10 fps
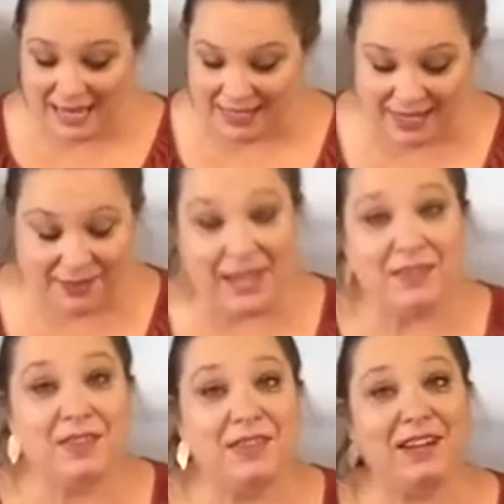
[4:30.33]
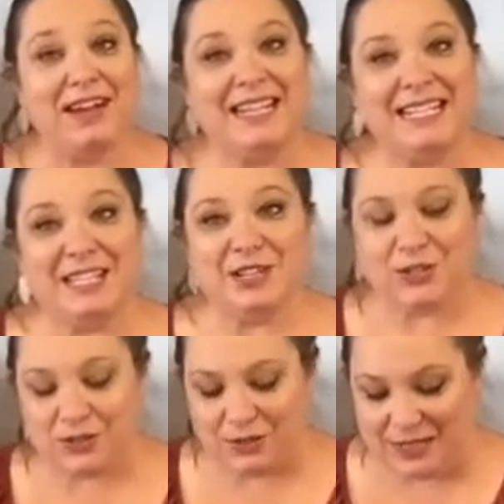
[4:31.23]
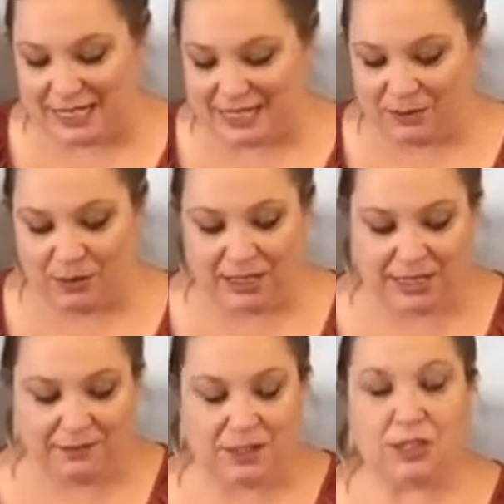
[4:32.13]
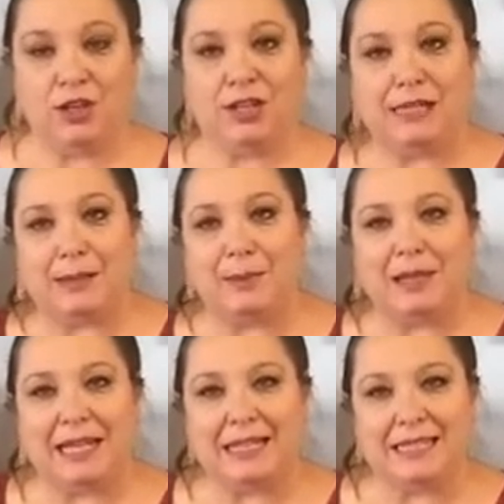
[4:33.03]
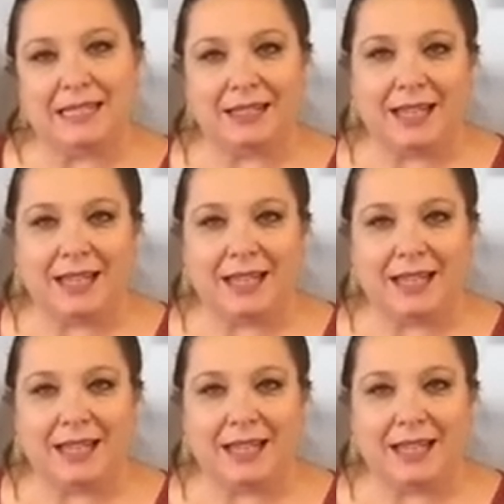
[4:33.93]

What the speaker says: Now the other thing I need to do is, once I've stirred in the polenta